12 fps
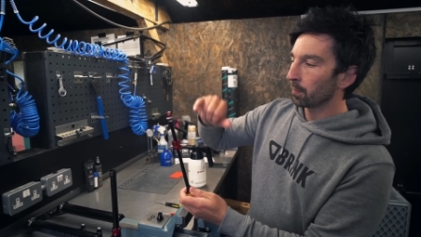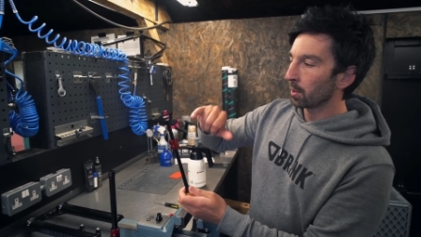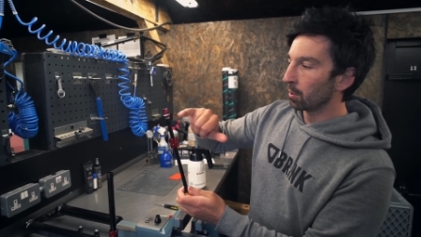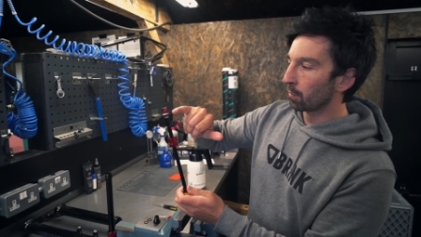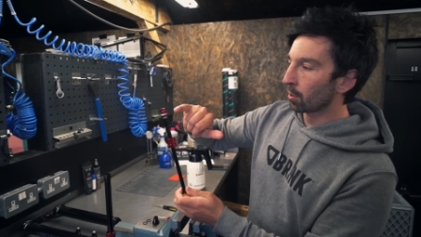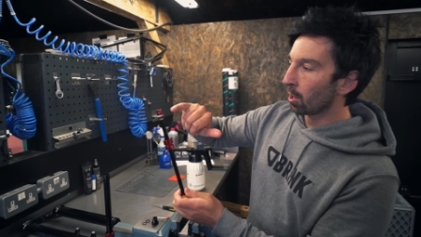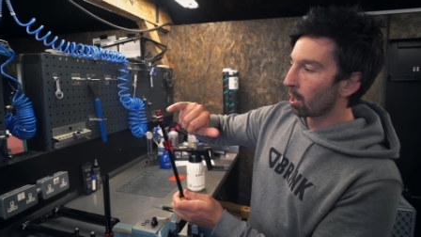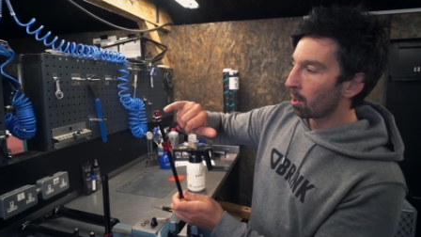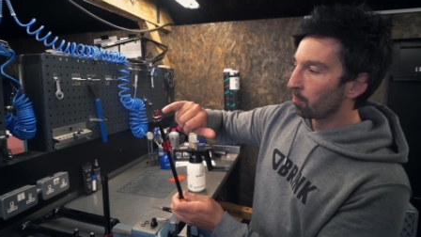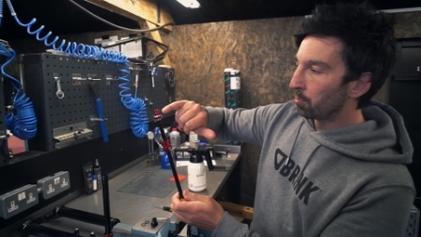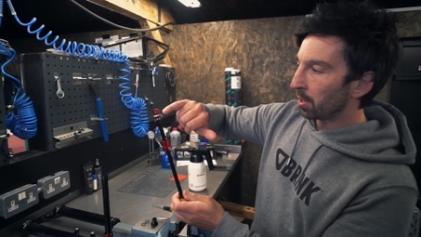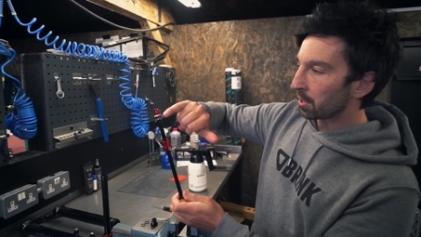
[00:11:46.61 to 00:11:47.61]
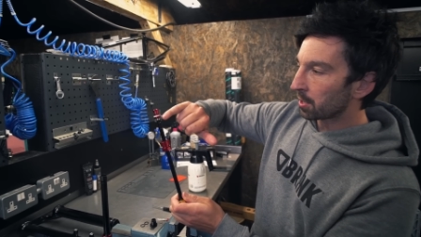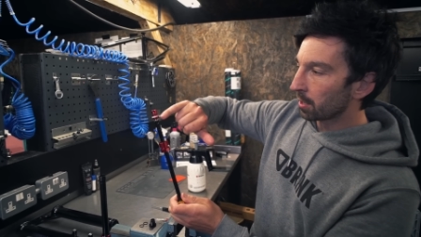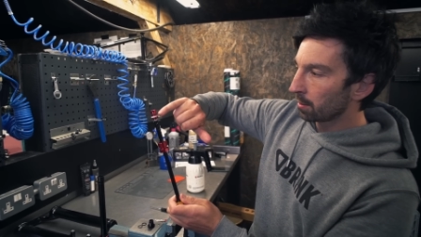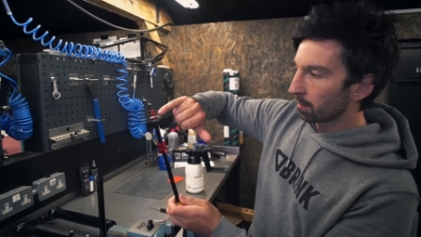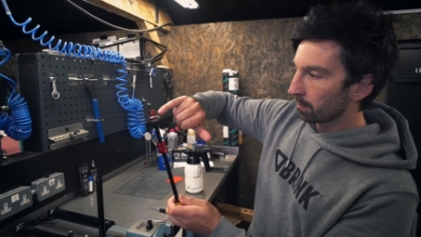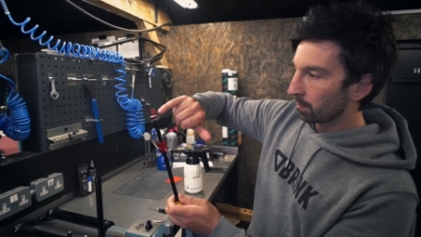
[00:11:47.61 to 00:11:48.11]
You've got
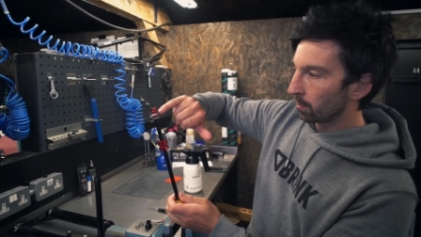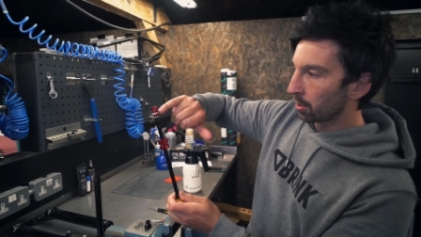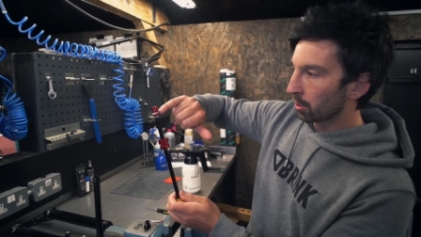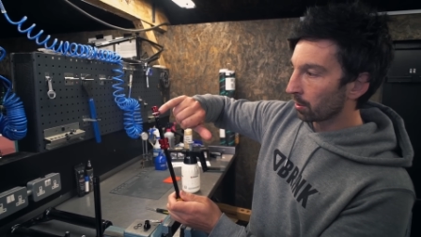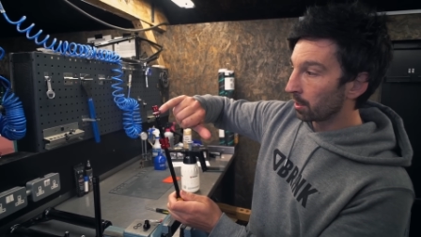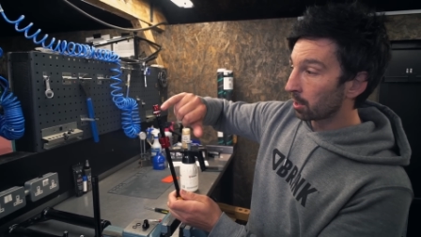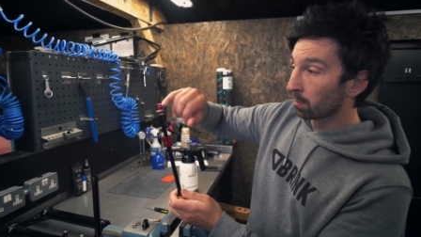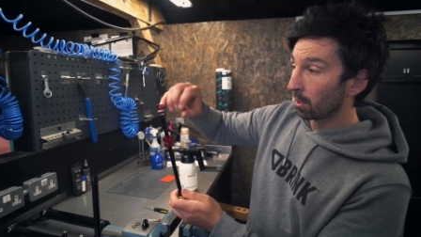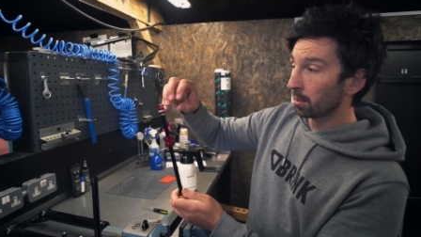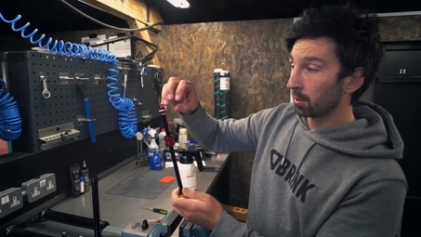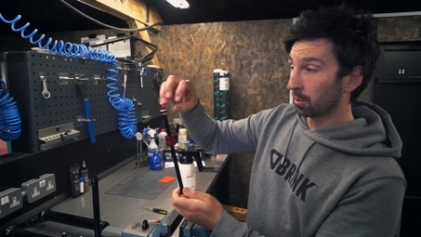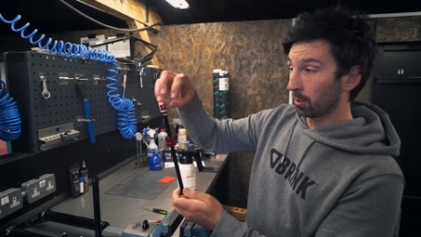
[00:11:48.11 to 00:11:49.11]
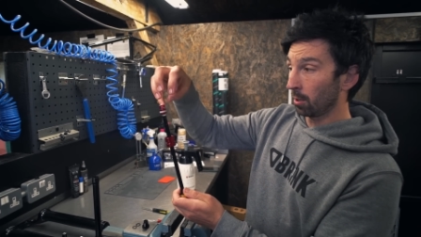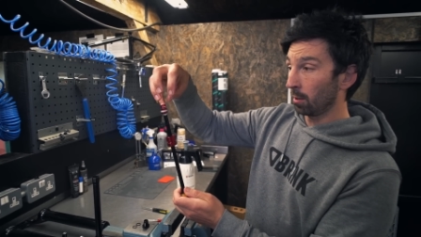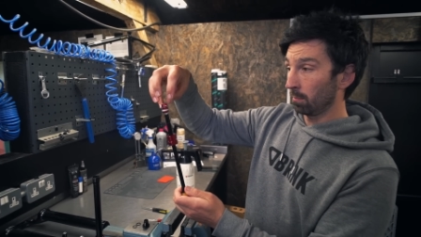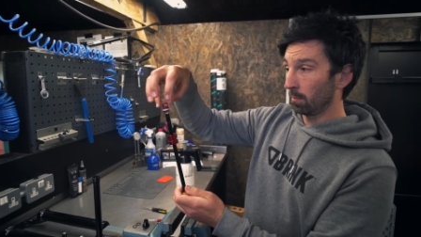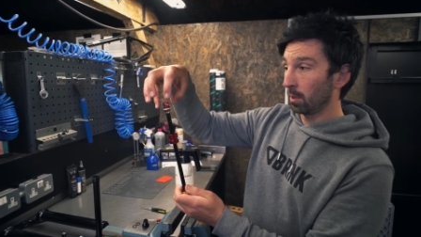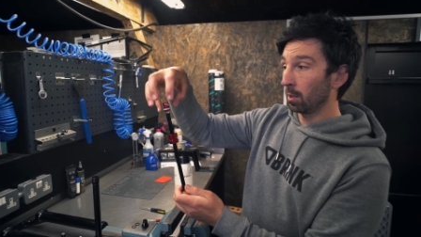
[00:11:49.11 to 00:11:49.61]
piston, which on this one has got
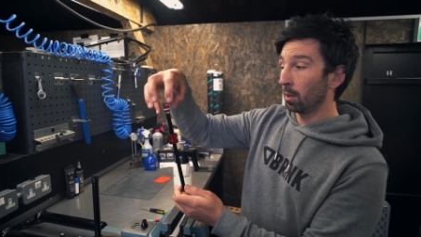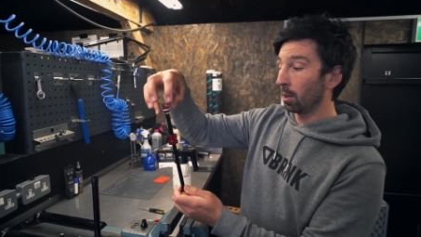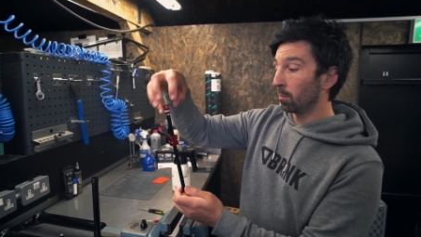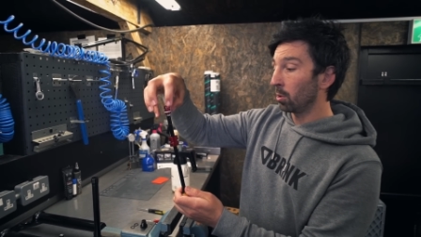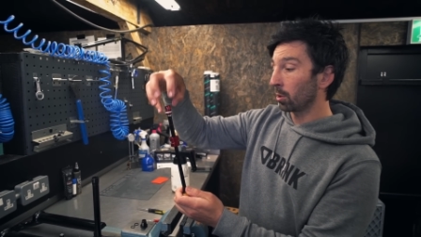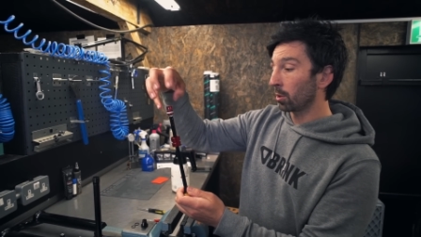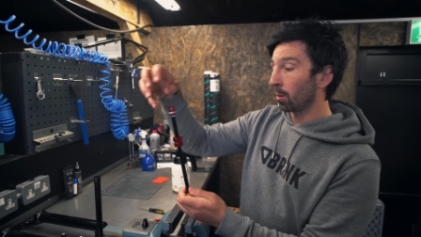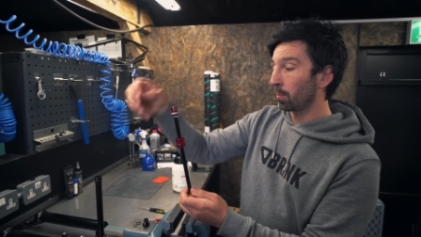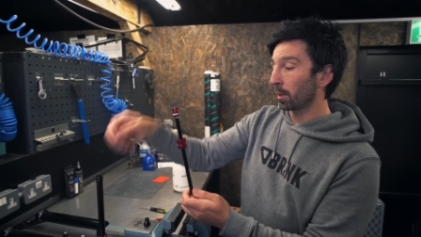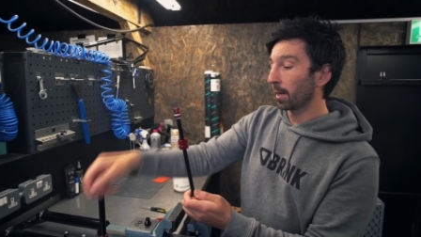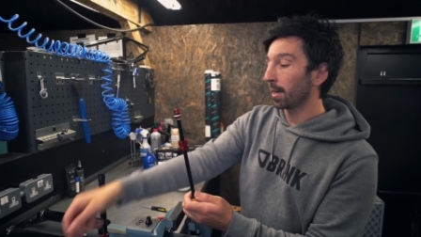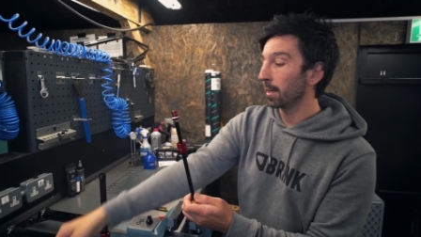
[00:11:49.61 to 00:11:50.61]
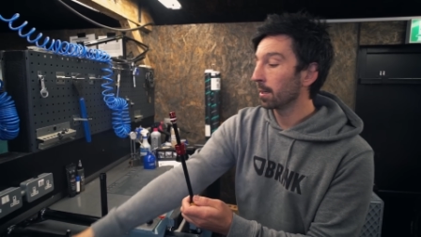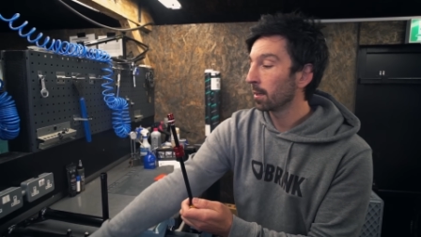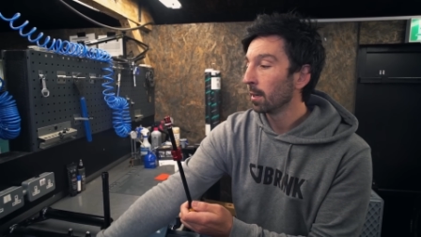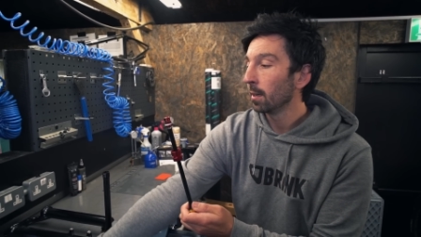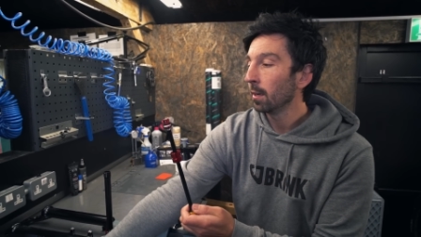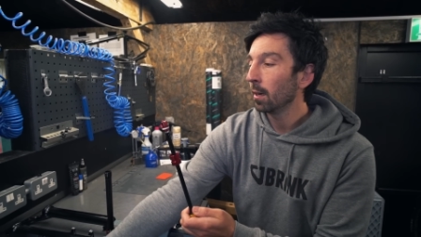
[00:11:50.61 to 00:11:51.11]
a lot more complicated
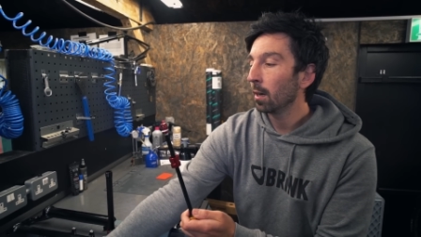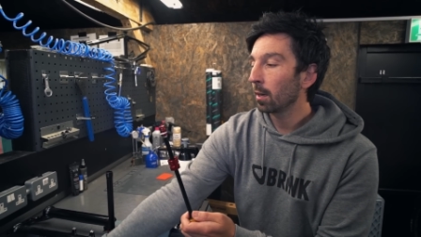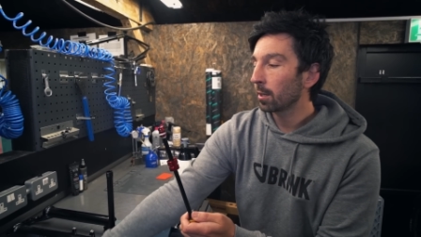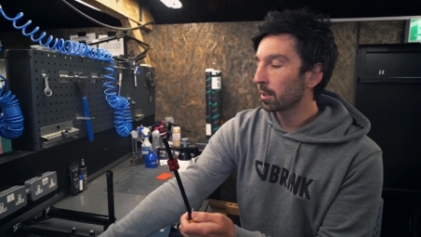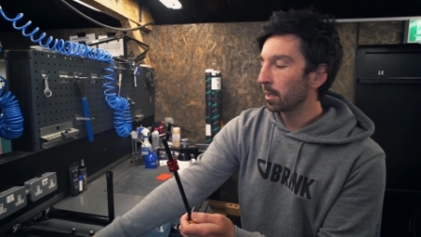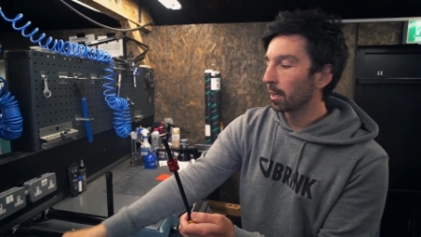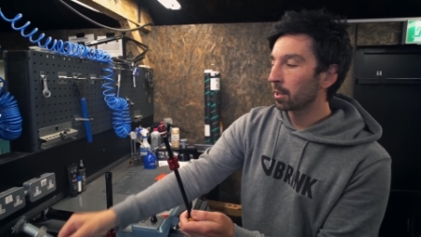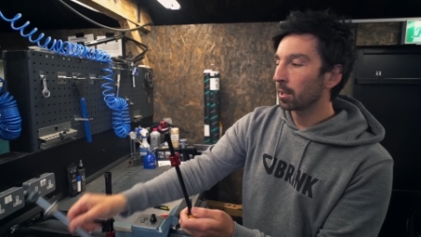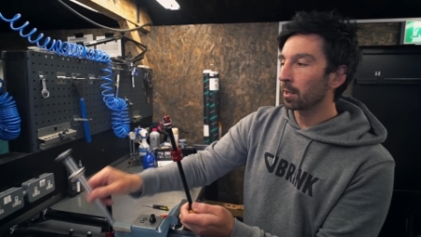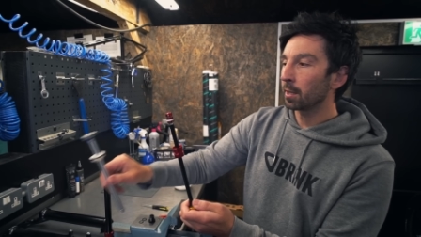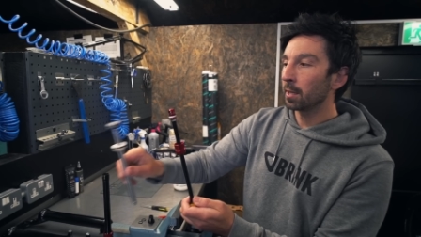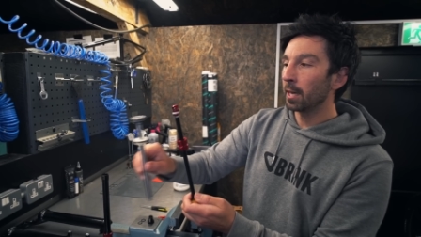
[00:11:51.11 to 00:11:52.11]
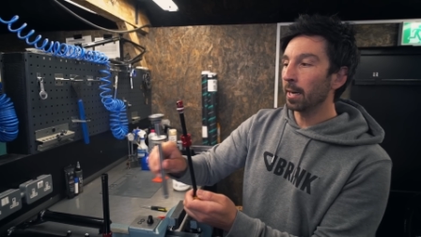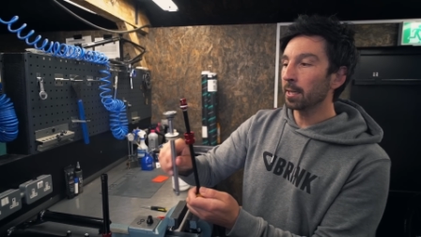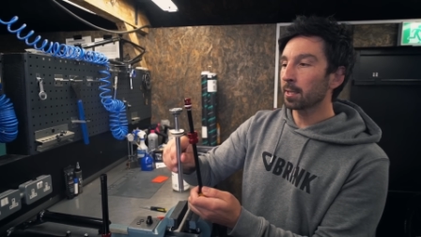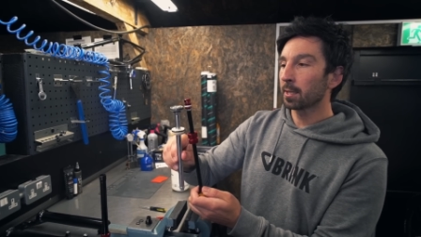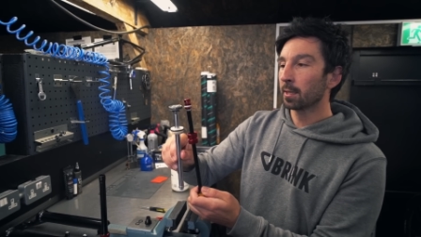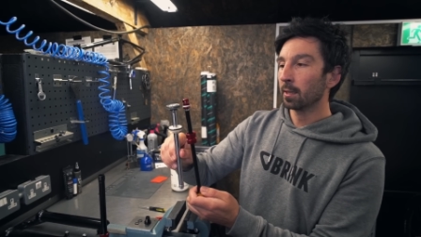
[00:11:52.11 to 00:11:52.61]
architecture than
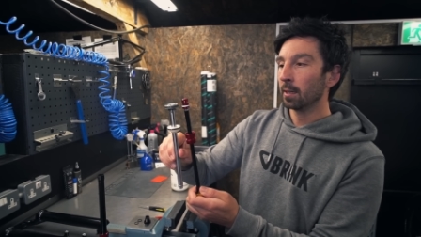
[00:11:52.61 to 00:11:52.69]
this.